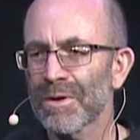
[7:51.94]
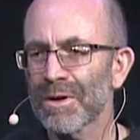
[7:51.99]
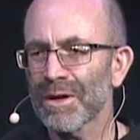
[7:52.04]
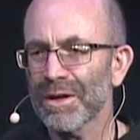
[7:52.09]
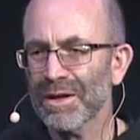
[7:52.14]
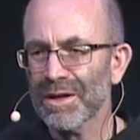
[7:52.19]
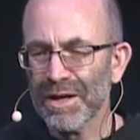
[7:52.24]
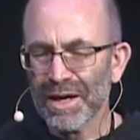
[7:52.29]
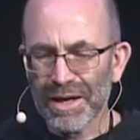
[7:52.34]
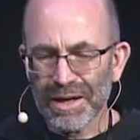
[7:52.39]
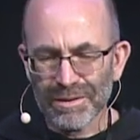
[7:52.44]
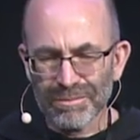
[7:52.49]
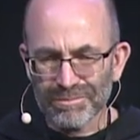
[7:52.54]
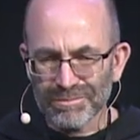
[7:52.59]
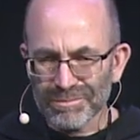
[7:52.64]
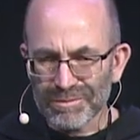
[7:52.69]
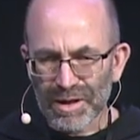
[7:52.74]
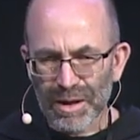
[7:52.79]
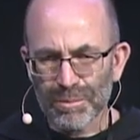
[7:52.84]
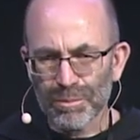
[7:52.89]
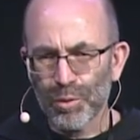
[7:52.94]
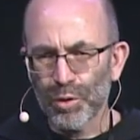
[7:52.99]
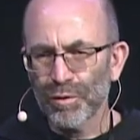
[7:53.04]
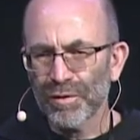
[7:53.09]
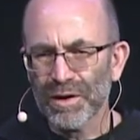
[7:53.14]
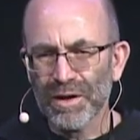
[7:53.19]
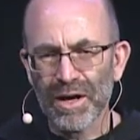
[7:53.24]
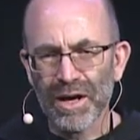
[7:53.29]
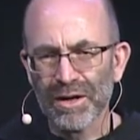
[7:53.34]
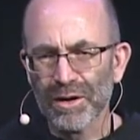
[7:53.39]
And again, I'm
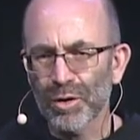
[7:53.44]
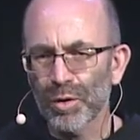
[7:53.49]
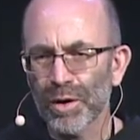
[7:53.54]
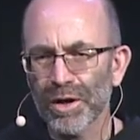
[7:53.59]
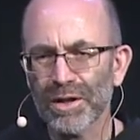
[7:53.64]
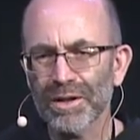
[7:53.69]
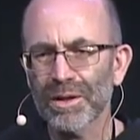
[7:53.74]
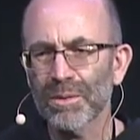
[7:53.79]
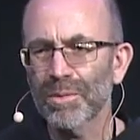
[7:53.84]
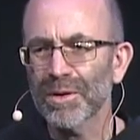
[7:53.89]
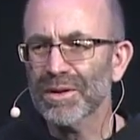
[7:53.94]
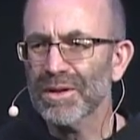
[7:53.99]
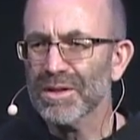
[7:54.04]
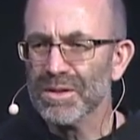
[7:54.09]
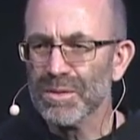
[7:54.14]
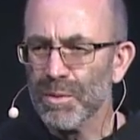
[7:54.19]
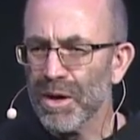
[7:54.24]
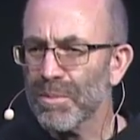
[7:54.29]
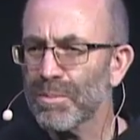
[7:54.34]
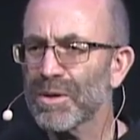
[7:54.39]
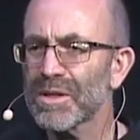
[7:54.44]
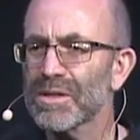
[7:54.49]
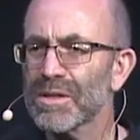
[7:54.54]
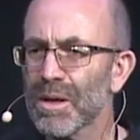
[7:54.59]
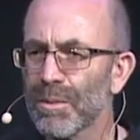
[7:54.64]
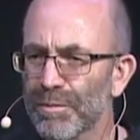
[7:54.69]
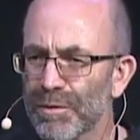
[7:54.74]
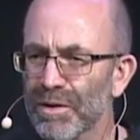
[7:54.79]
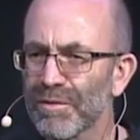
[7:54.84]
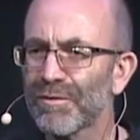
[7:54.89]
moving kind of quickly, but this might be
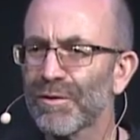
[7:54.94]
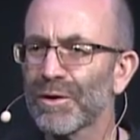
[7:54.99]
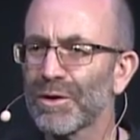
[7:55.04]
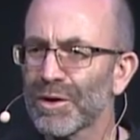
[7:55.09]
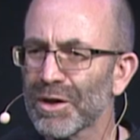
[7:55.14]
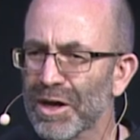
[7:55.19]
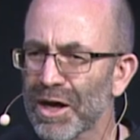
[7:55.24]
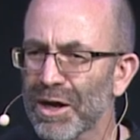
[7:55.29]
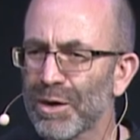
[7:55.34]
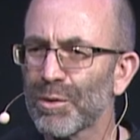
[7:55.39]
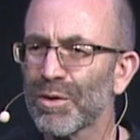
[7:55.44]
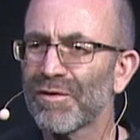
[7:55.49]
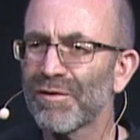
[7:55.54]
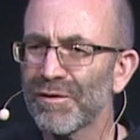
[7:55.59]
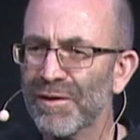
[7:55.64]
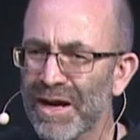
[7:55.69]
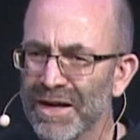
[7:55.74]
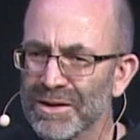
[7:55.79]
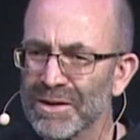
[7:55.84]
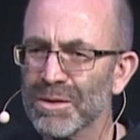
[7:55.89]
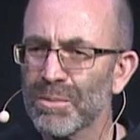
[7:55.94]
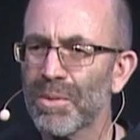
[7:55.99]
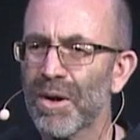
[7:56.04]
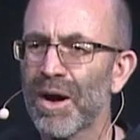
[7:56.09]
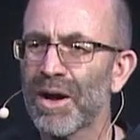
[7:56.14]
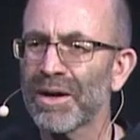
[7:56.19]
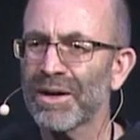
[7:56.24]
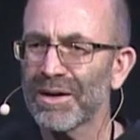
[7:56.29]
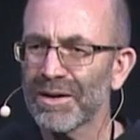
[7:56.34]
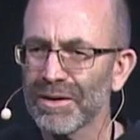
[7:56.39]
something for you to kind of reflect
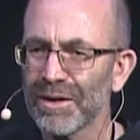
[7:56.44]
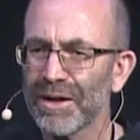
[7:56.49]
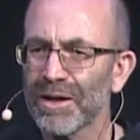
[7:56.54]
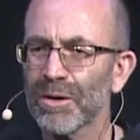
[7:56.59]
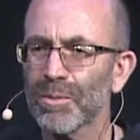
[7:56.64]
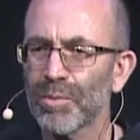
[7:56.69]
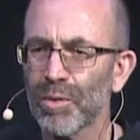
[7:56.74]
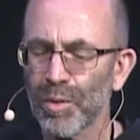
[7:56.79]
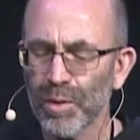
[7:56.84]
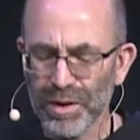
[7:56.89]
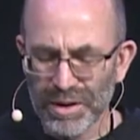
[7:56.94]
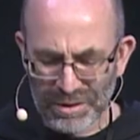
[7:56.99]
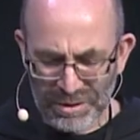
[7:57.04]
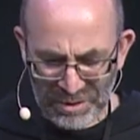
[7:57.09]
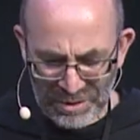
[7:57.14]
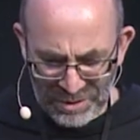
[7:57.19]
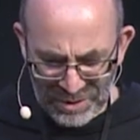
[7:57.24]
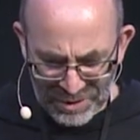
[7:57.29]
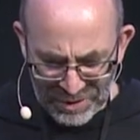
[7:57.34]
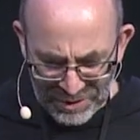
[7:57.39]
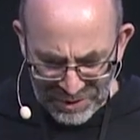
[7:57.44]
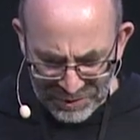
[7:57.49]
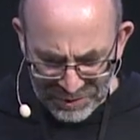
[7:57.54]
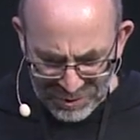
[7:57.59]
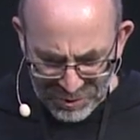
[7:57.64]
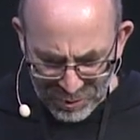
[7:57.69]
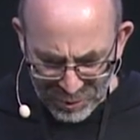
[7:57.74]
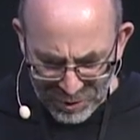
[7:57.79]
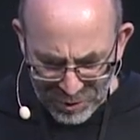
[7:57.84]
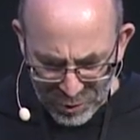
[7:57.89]
upon at a later point in
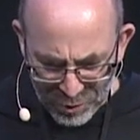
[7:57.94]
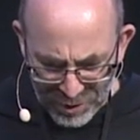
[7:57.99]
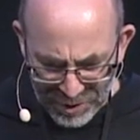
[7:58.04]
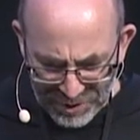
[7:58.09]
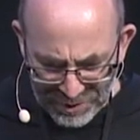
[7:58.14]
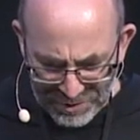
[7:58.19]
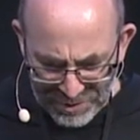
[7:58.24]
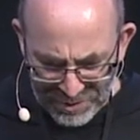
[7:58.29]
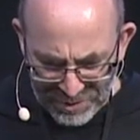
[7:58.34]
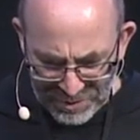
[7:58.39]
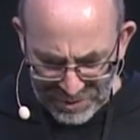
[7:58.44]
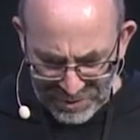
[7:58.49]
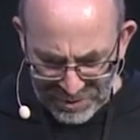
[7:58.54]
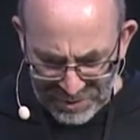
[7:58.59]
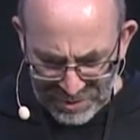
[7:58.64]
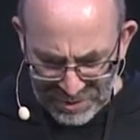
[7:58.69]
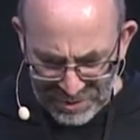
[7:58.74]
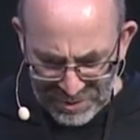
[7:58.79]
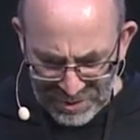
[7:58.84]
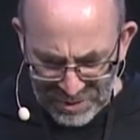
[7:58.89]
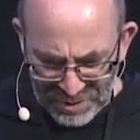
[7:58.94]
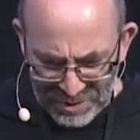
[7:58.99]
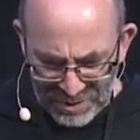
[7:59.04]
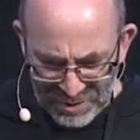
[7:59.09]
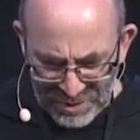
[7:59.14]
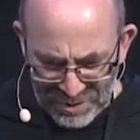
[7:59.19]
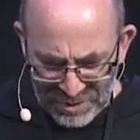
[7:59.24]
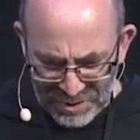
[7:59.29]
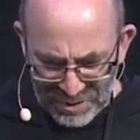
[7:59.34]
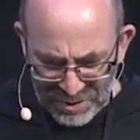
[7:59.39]
this retreat.
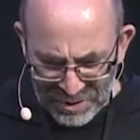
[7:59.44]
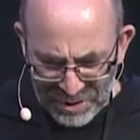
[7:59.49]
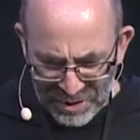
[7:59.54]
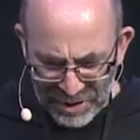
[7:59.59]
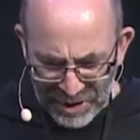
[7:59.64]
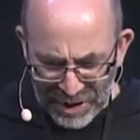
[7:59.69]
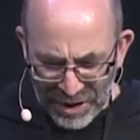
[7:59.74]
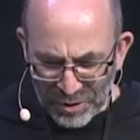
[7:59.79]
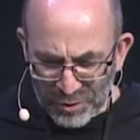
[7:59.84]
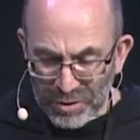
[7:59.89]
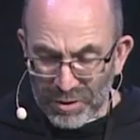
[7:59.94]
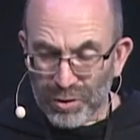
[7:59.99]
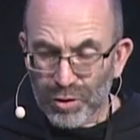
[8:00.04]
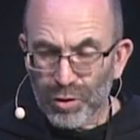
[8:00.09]
How did